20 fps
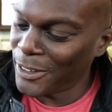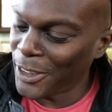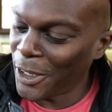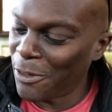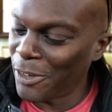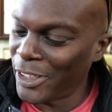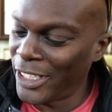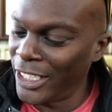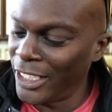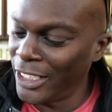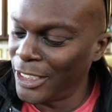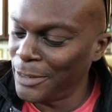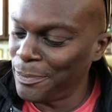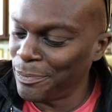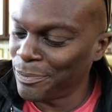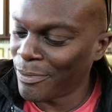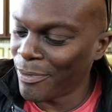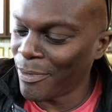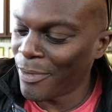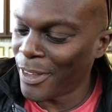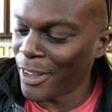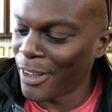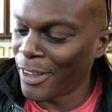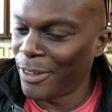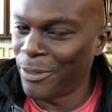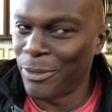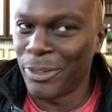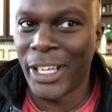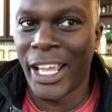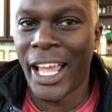over here,
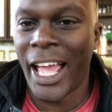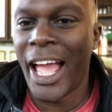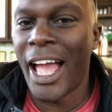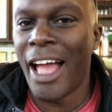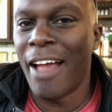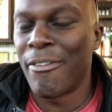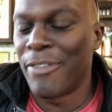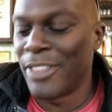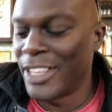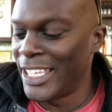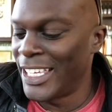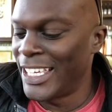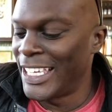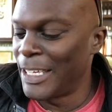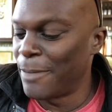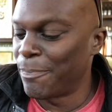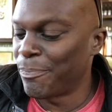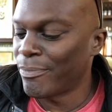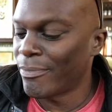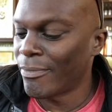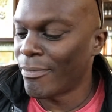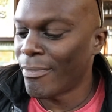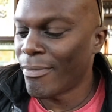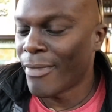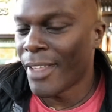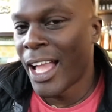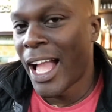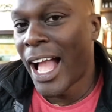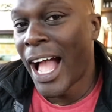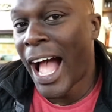we have the
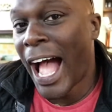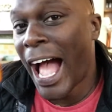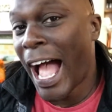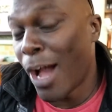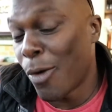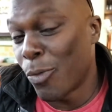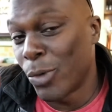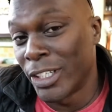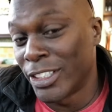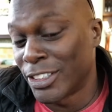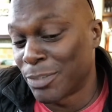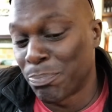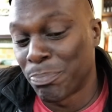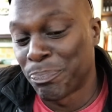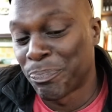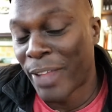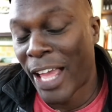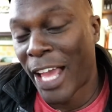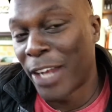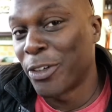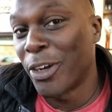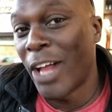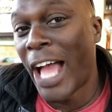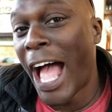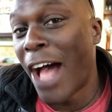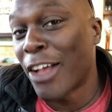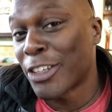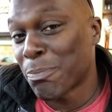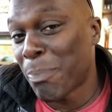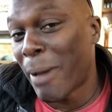hot wings. I don't know
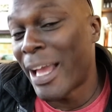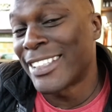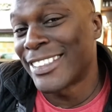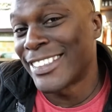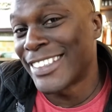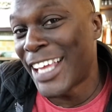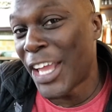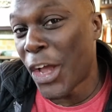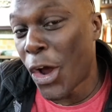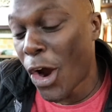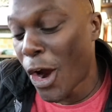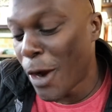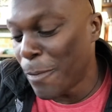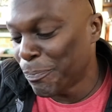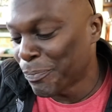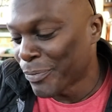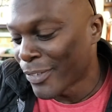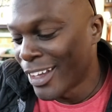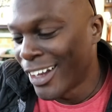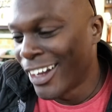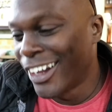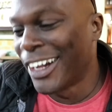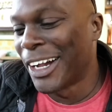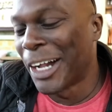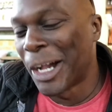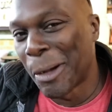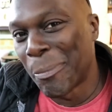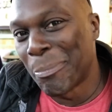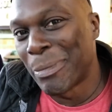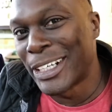how spicy they are,
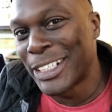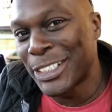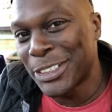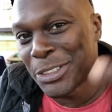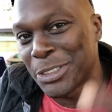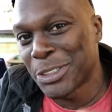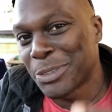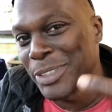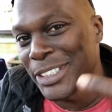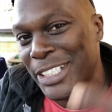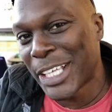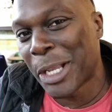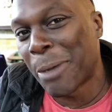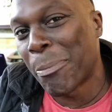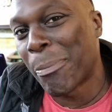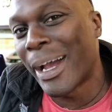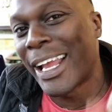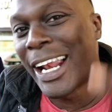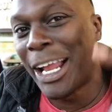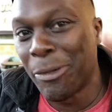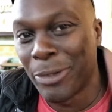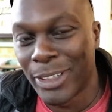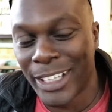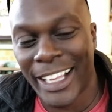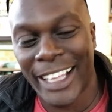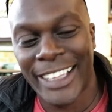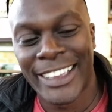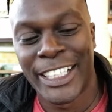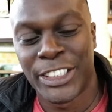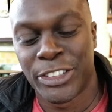um, but as soon as we take a bite, I will
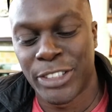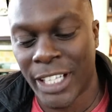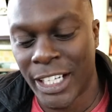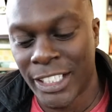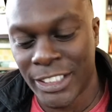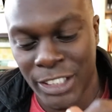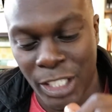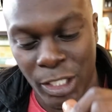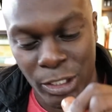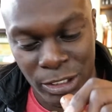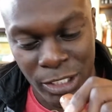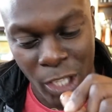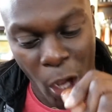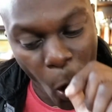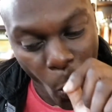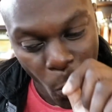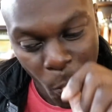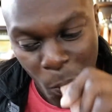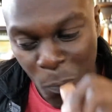let you guys know. So